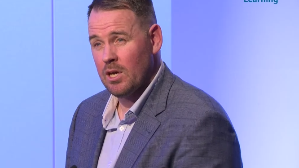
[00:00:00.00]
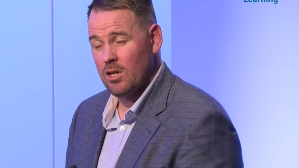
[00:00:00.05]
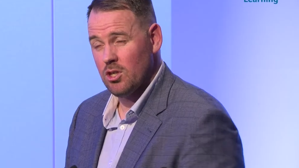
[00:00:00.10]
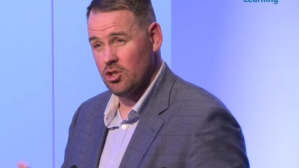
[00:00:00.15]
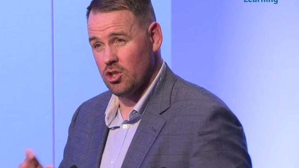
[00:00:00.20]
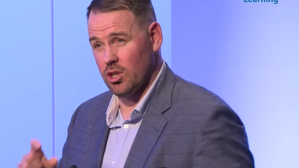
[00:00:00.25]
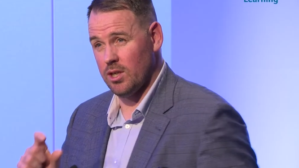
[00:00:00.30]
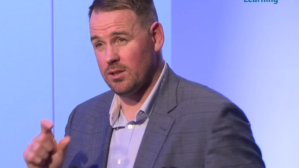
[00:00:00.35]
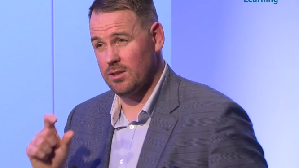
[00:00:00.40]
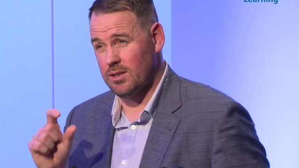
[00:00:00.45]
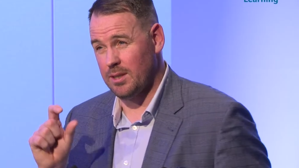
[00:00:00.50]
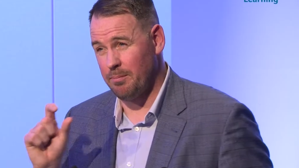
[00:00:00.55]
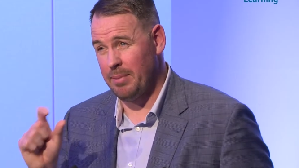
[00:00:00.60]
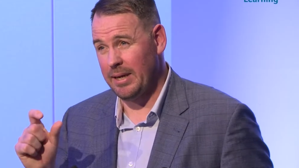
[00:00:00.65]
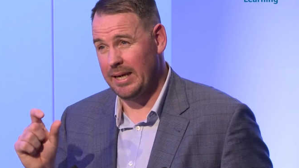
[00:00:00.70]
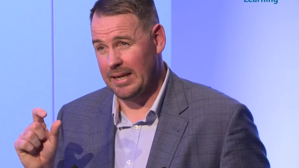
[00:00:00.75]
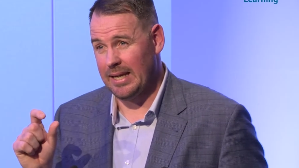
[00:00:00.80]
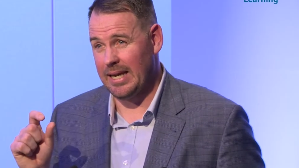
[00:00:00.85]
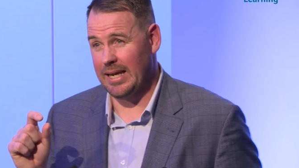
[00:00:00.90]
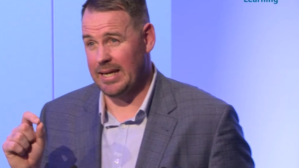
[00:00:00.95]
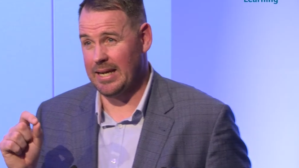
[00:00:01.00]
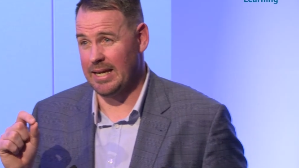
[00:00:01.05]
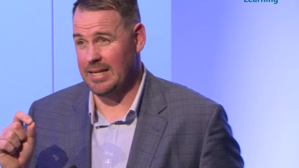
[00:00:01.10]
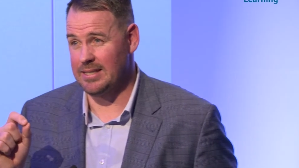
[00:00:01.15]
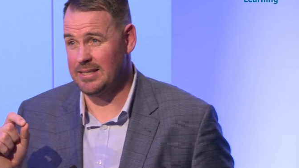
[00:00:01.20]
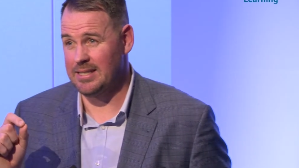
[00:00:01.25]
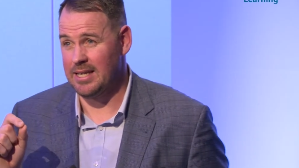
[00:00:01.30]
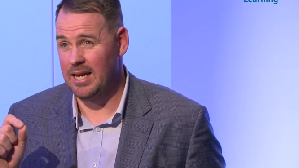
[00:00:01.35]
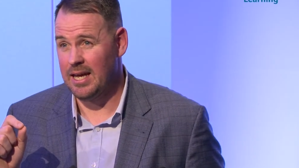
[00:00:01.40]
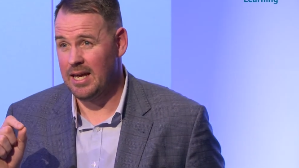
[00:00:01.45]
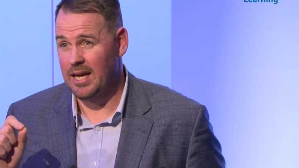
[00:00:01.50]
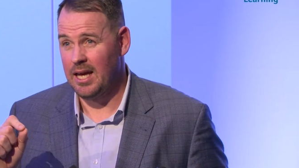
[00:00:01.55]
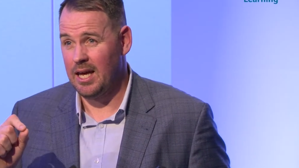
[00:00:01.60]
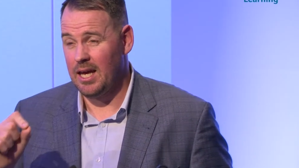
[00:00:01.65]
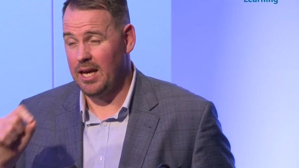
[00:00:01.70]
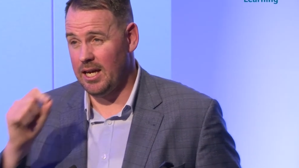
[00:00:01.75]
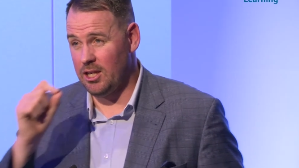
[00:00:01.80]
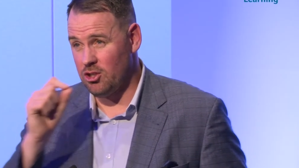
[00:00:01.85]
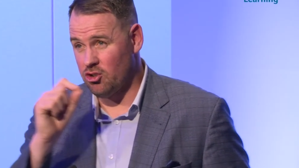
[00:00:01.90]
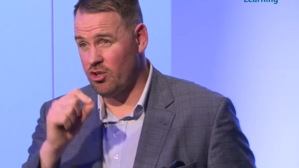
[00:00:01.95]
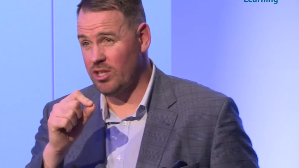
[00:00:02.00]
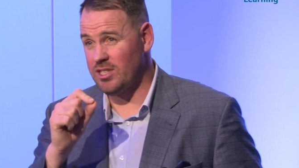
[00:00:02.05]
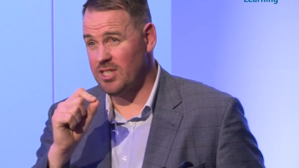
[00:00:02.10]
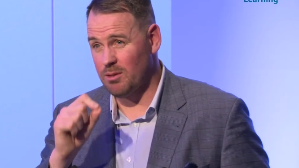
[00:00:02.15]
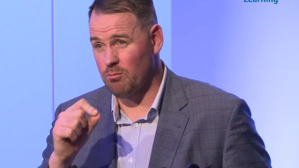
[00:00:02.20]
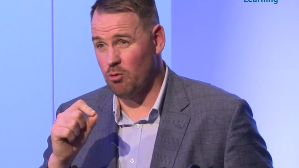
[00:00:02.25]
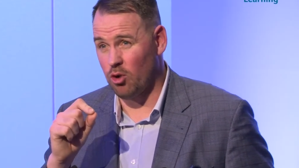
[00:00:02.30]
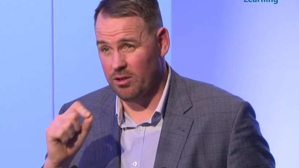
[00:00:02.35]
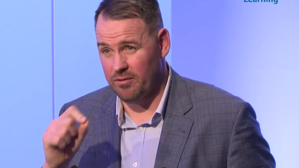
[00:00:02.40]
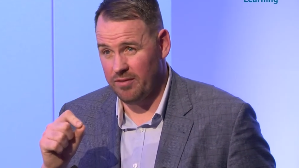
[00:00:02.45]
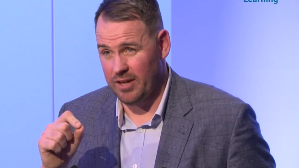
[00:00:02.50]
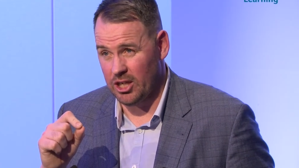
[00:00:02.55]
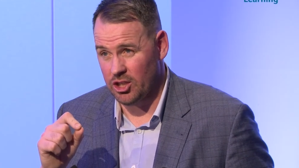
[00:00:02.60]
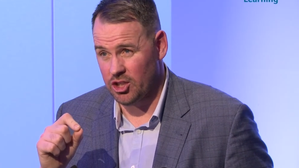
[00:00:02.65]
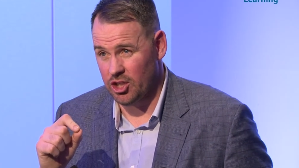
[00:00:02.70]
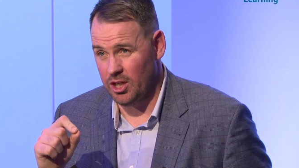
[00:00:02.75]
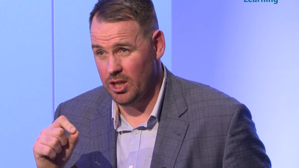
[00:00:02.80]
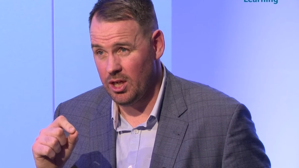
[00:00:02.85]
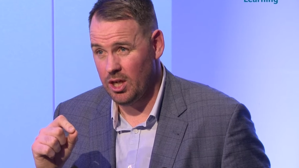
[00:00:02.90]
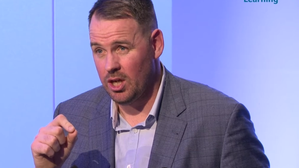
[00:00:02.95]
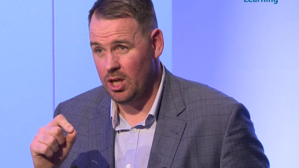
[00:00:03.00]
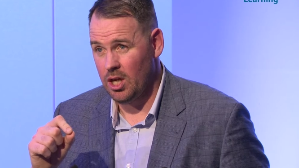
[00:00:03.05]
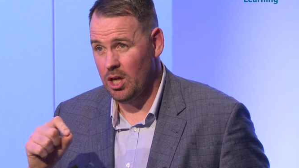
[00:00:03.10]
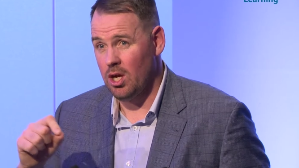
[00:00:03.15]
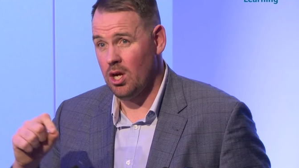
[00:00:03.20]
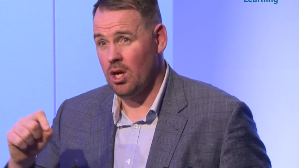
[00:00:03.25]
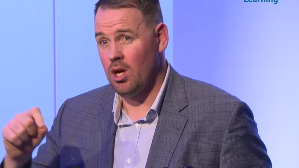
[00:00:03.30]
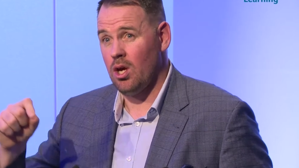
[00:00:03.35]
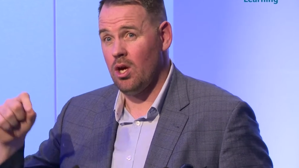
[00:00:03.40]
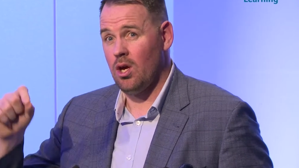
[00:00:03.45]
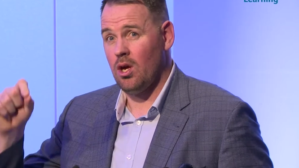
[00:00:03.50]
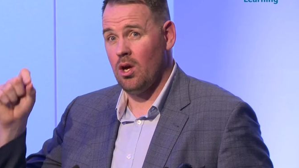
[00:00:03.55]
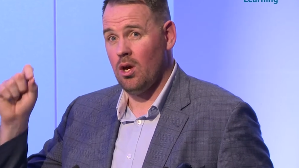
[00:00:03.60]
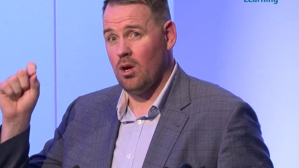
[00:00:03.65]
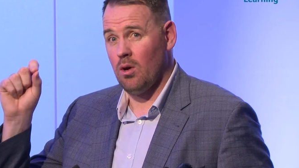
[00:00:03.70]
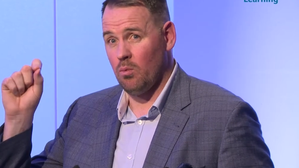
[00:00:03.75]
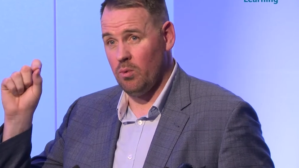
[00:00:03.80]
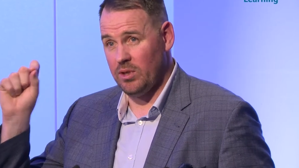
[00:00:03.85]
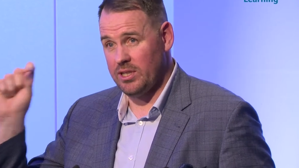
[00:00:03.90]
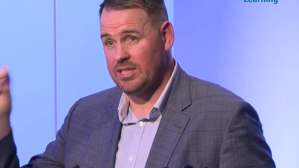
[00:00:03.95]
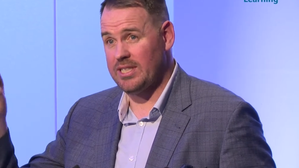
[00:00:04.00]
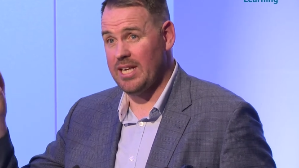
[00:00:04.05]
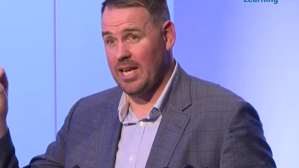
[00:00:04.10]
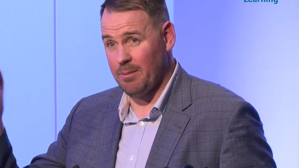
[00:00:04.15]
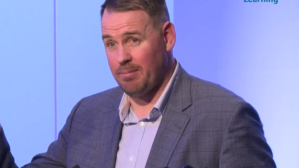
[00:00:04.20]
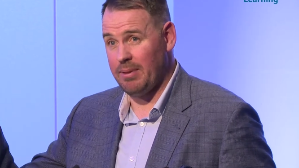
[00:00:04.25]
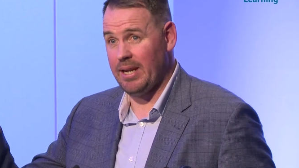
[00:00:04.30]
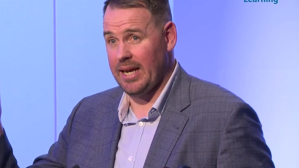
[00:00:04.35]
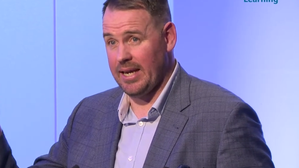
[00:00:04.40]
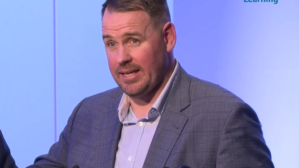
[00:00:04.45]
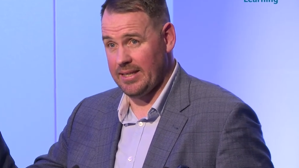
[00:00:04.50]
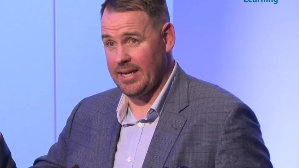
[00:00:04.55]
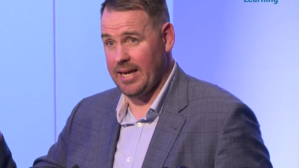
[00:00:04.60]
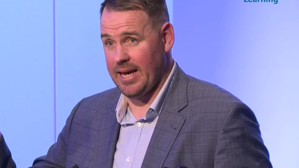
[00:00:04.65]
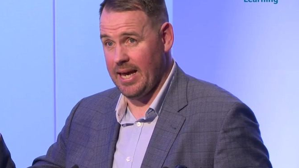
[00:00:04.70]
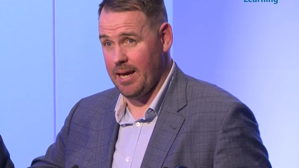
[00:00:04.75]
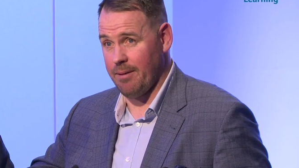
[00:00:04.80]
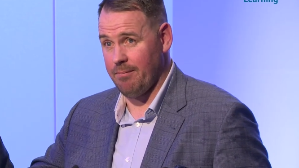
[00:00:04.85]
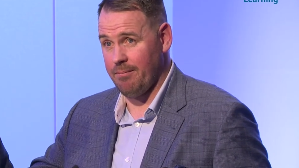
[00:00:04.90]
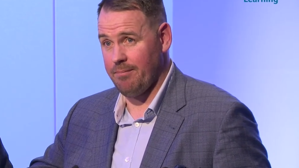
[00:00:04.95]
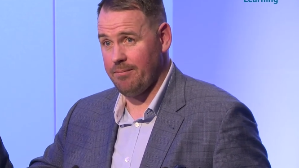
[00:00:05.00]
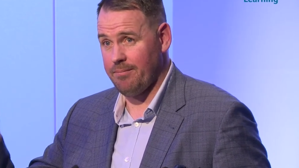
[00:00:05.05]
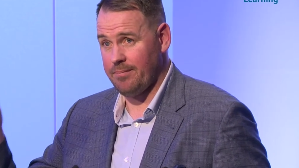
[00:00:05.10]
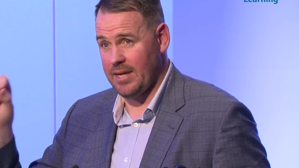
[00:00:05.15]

So the big link is intrinsic motivation, we stay playing the game.